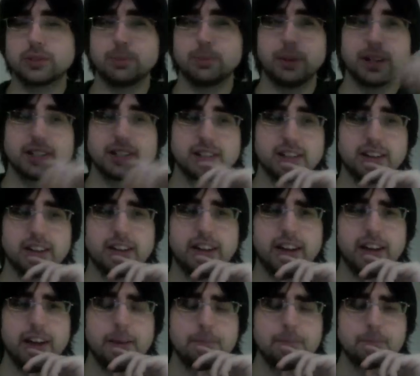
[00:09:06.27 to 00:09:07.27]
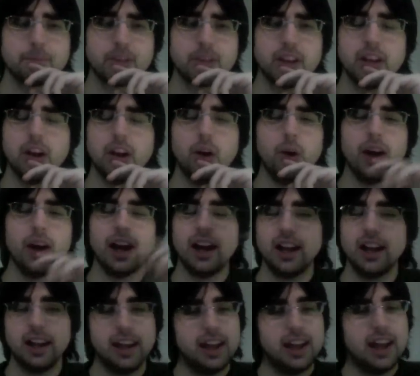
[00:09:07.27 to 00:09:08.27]
But you know,
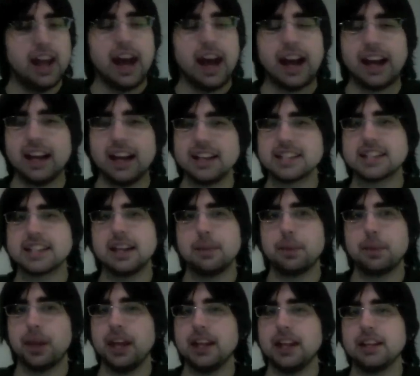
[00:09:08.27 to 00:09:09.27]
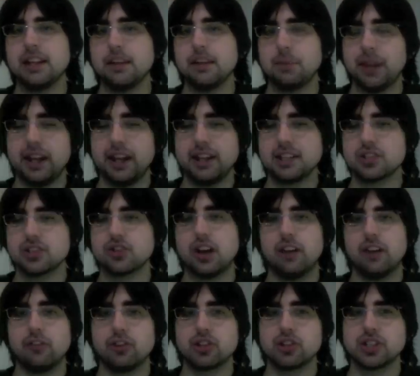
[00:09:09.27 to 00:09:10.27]
I gotta say, playing this
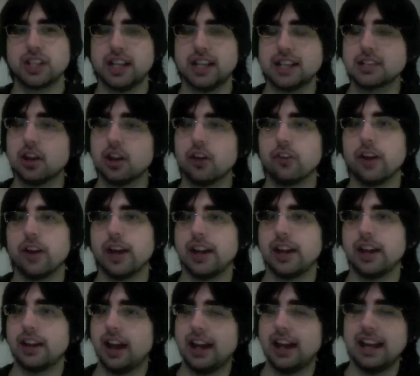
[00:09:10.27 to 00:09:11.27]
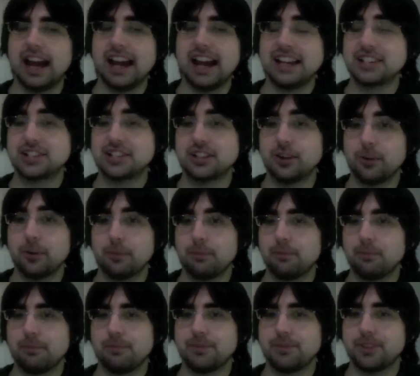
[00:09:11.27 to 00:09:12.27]
trial version, it's all right. I actually
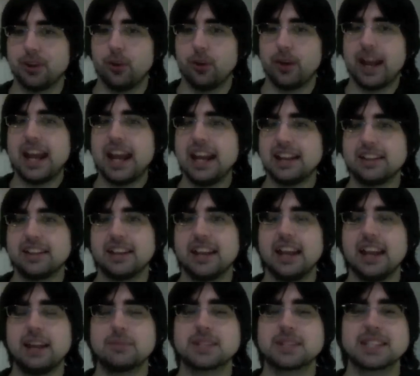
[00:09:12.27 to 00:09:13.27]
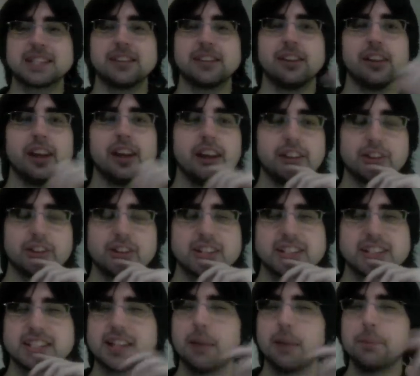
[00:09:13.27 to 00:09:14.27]
don't hate the game still. There's
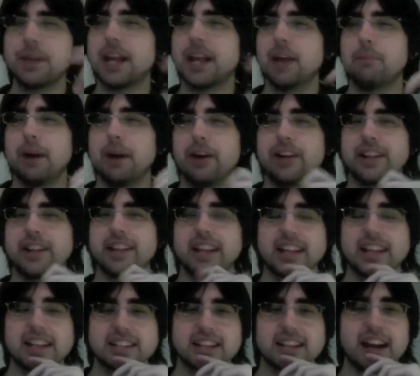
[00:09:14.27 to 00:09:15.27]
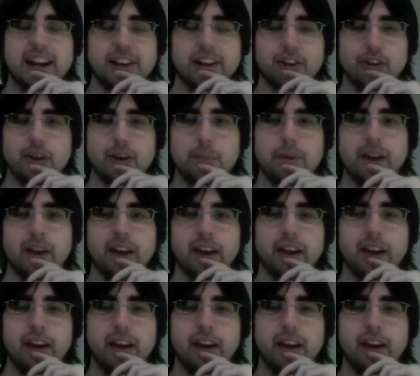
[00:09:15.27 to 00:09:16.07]
something about it that is kind of gripping.